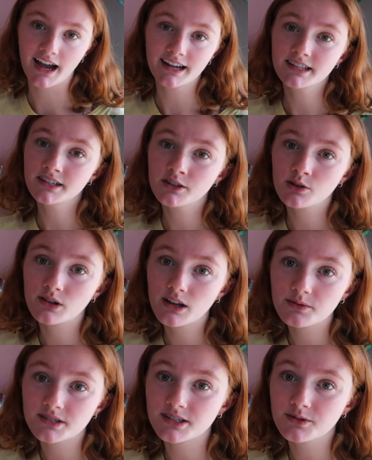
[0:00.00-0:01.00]
I didn't know what I
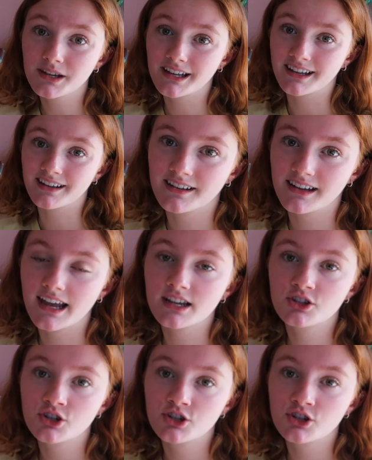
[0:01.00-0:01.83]
was doing. It